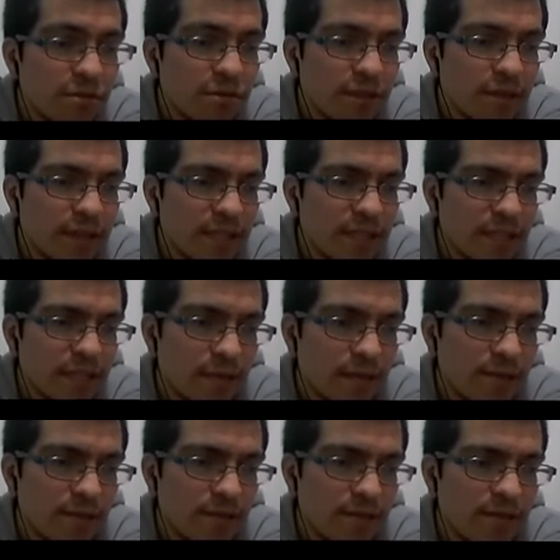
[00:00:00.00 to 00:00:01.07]
the
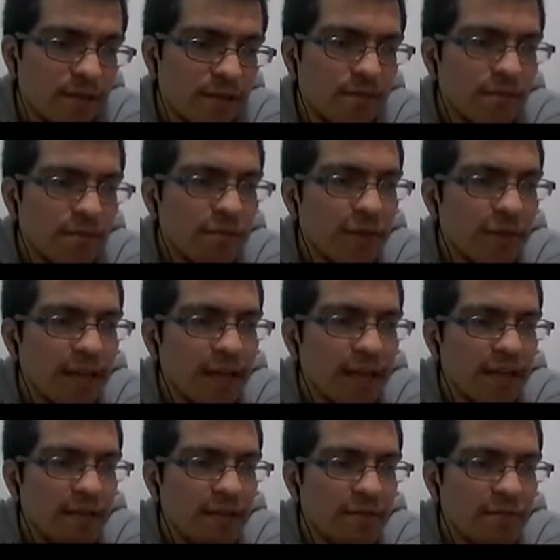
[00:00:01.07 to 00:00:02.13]
same
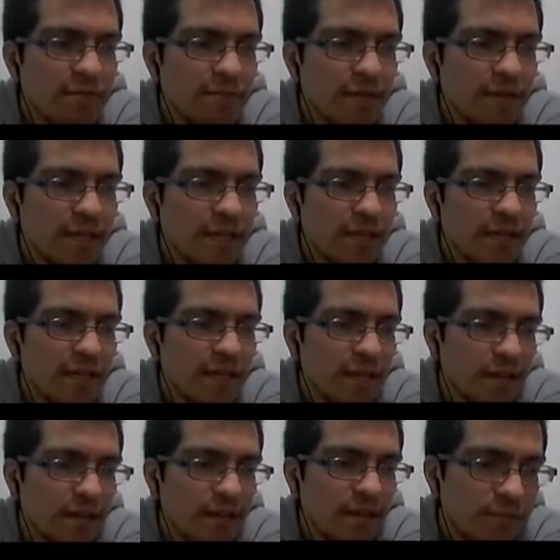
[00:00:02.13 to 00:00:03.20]
way we
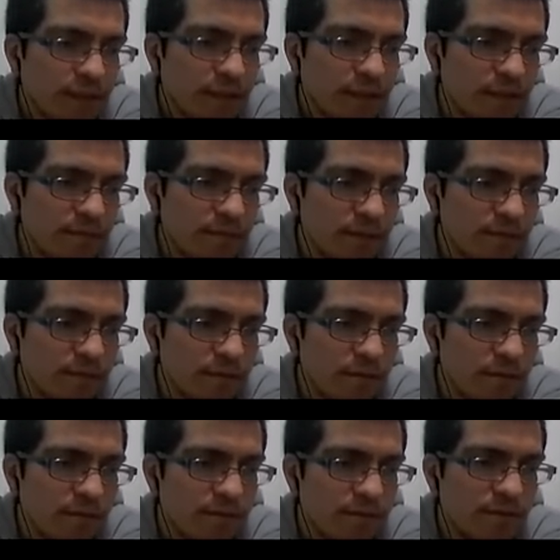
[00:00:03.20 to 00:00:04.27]
did
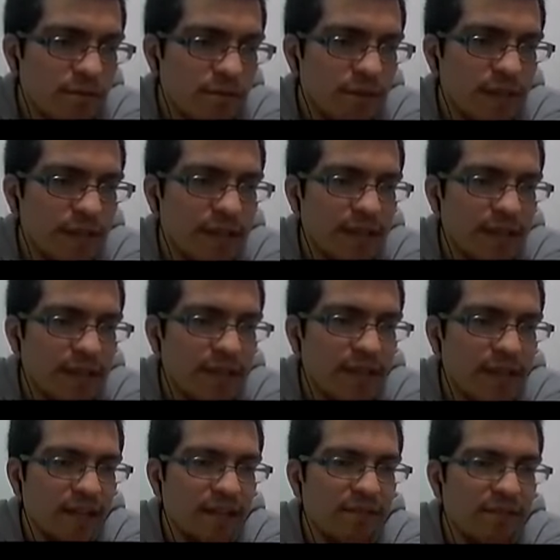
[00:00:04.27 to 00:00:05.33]
before for
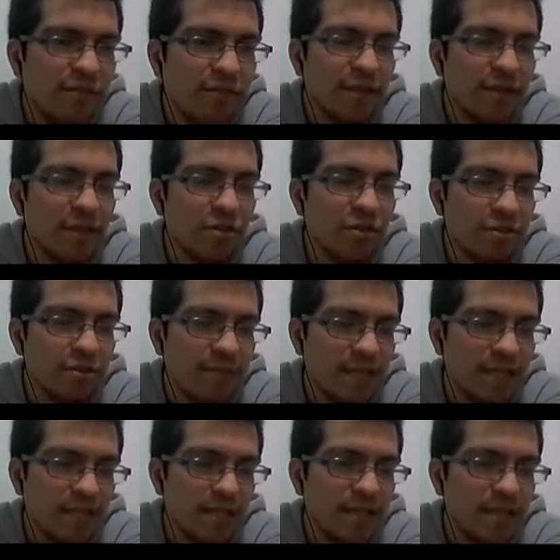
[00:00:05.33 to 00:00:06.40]
the cross
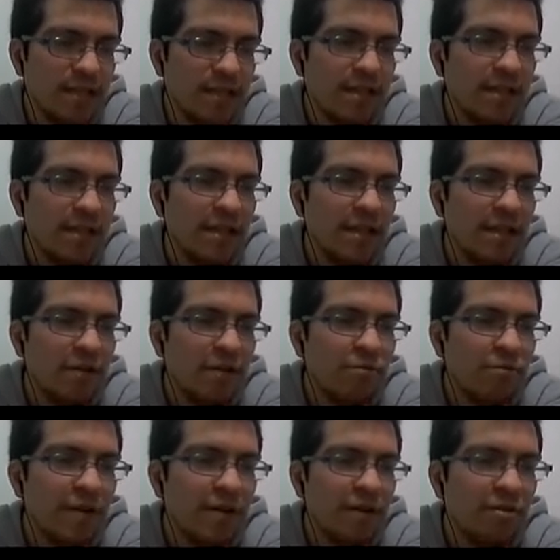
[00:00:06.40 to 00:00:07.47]
match, we
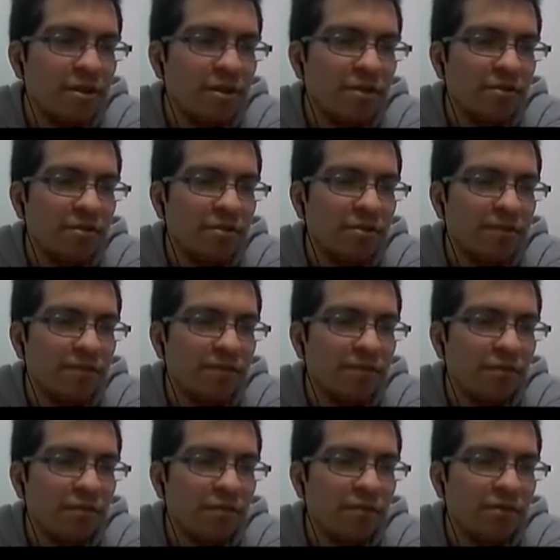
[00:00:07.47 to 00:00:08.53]
are going
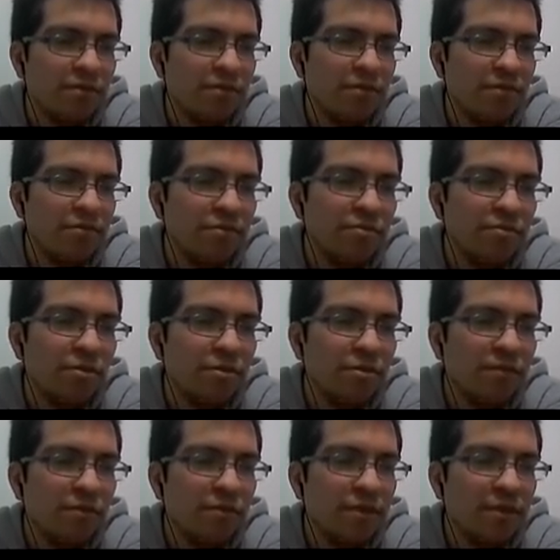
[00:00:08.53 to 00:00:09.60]
to look
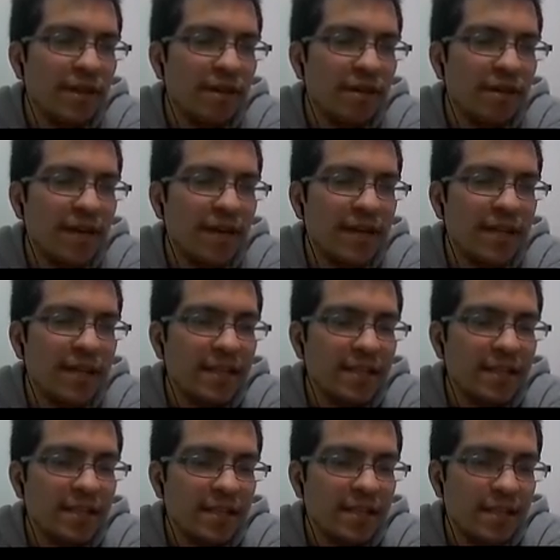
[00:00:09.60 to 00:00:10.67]
for the OIDs
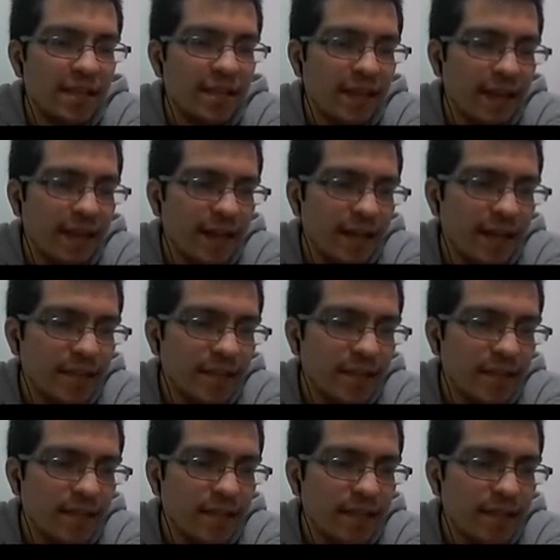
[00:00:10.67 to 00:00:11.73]
in the
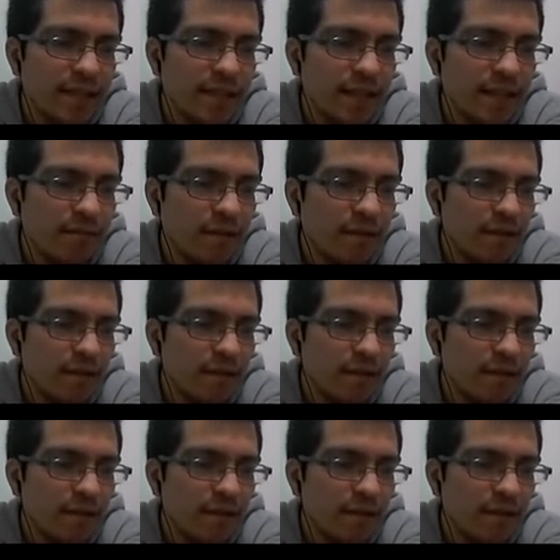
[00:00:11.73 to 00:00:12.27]
AST table